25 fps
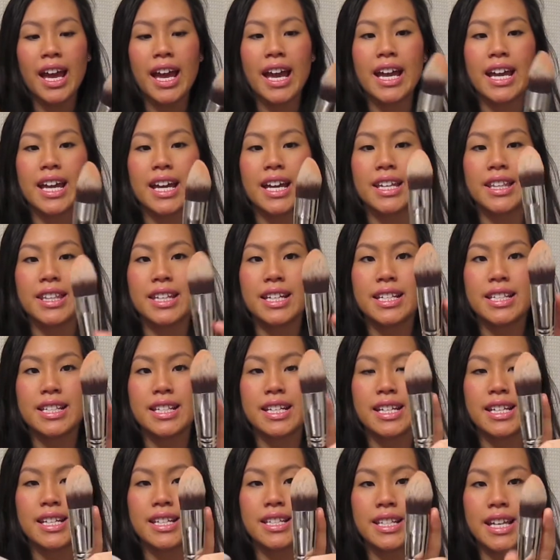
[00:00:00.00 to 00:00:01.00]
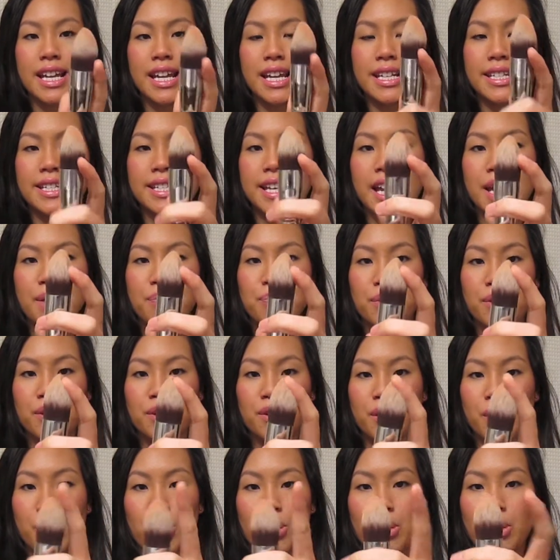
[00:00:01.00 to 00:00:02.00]
And this is a
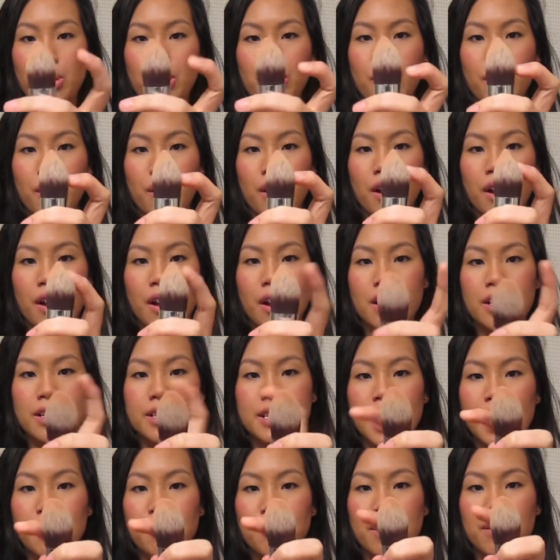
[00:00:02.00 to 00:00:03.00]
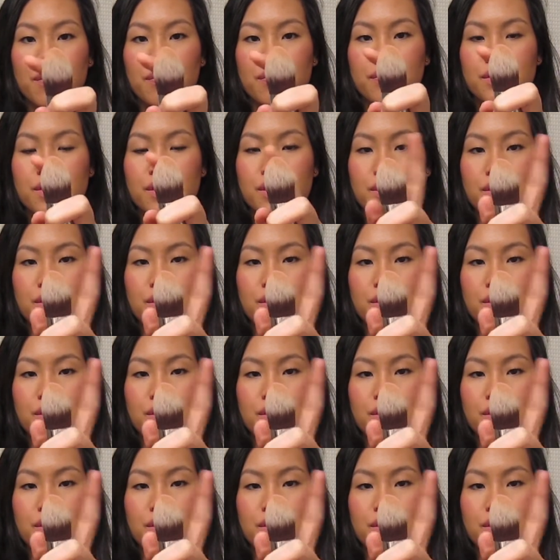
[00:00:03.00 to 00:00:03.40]
tapered type of